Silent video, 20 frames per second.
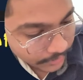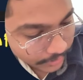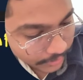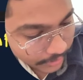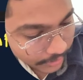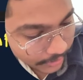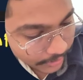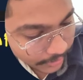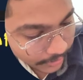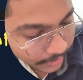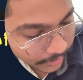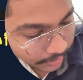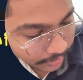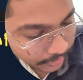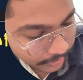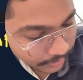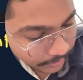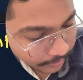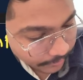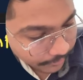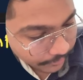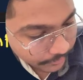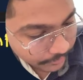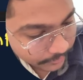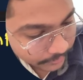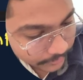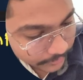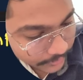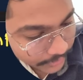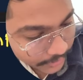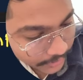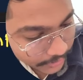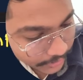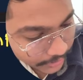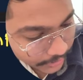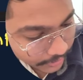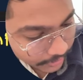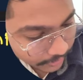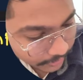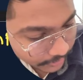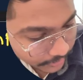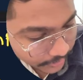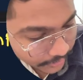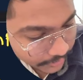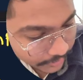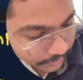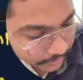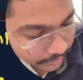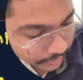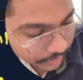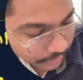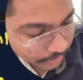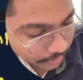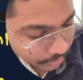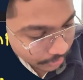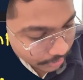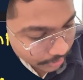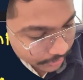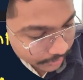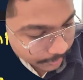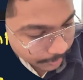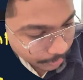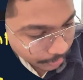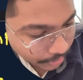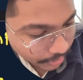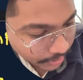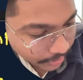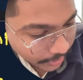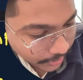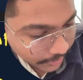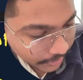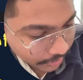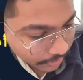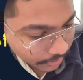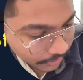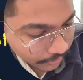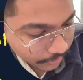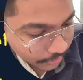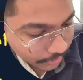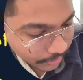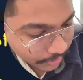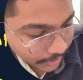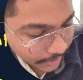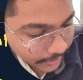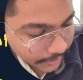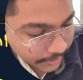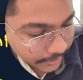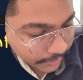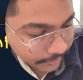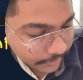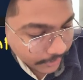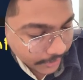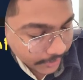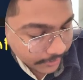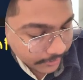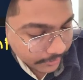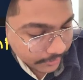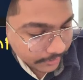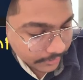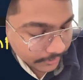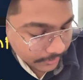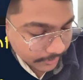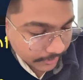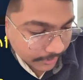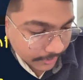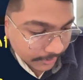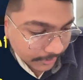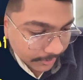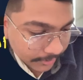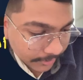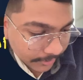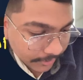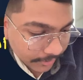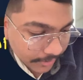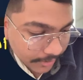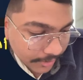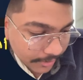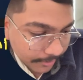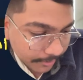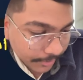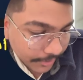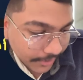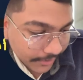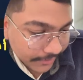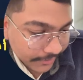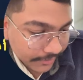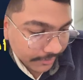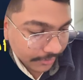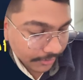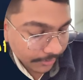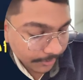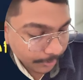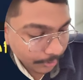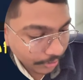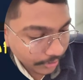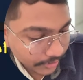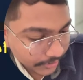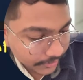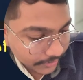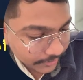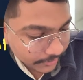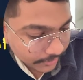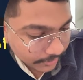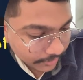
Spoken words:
and then again it's also calls product catalog for identifies the prices of products,